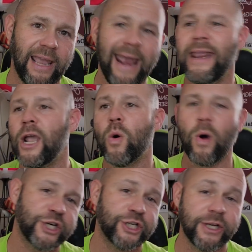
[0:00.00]
any
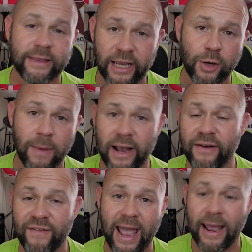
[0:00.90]
question that you might
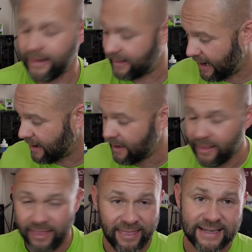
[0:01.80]
have had, that
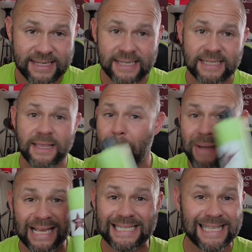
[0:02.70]
this is the
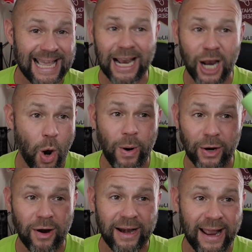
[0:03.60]
best thing
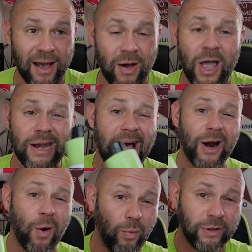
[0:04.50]
going right now.
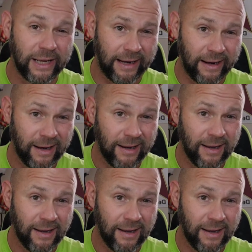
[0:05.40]
Not only